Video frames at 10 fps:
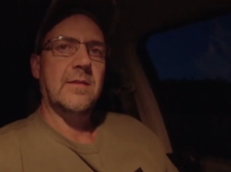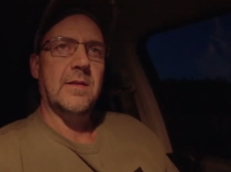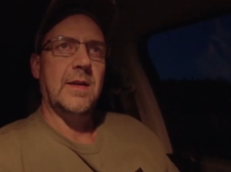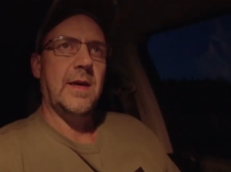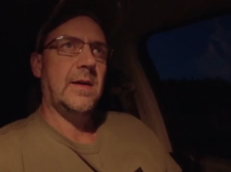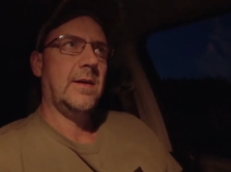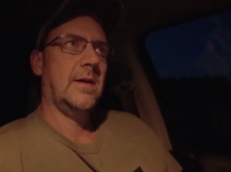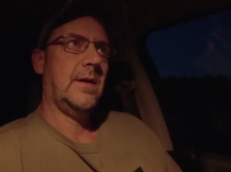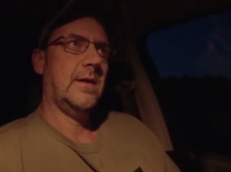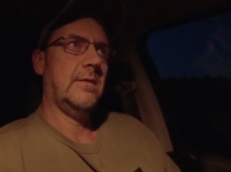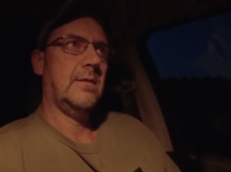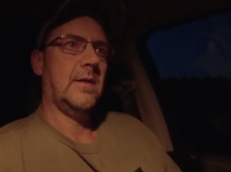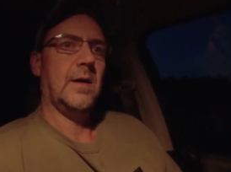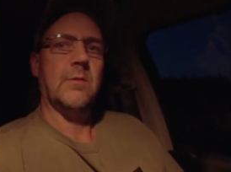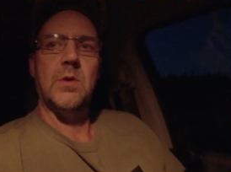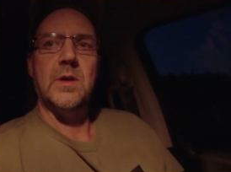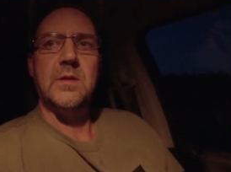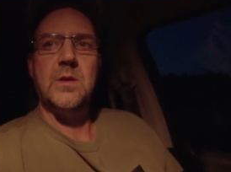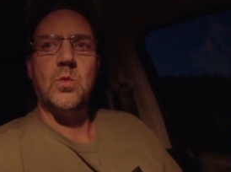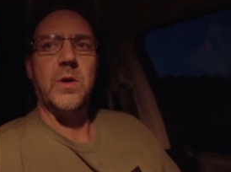today, and uh, well, it
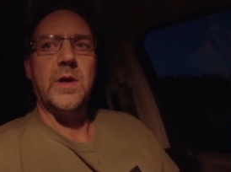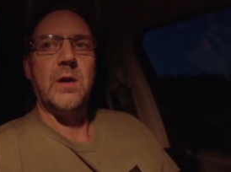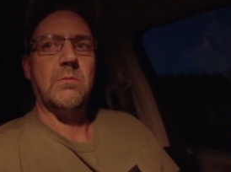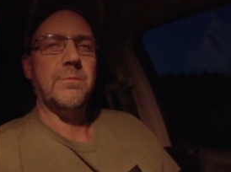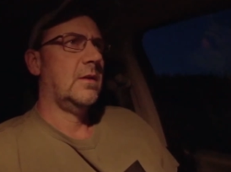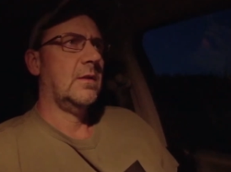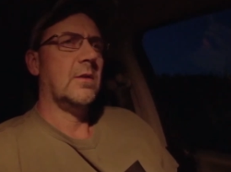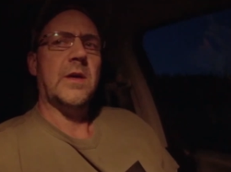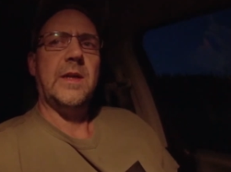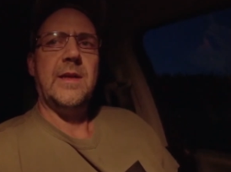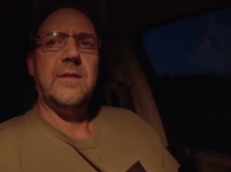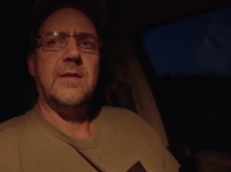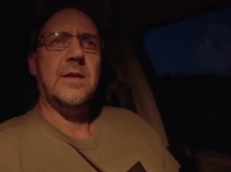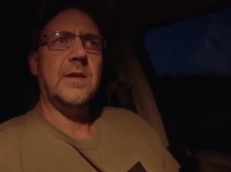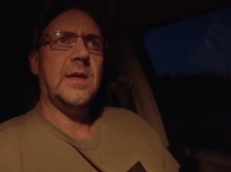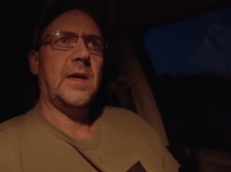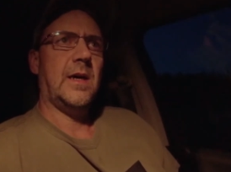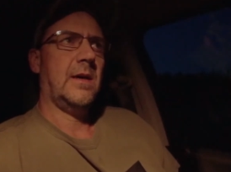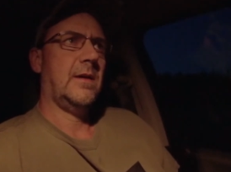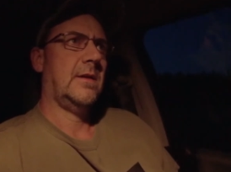didn't work out. Looking at the uh,